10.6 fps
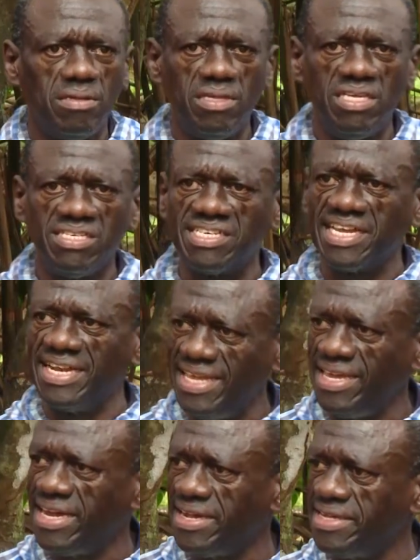is
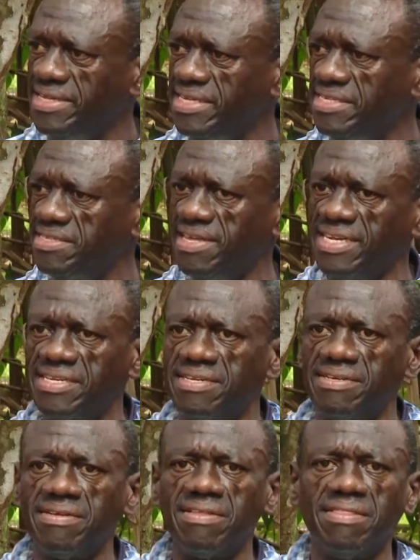clear is
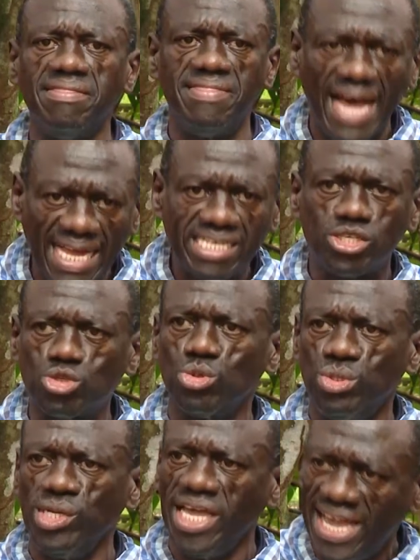that
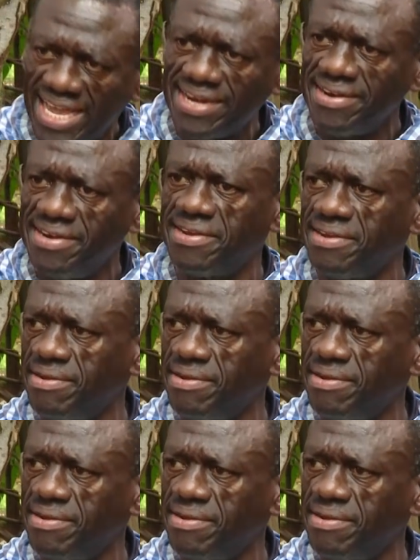should end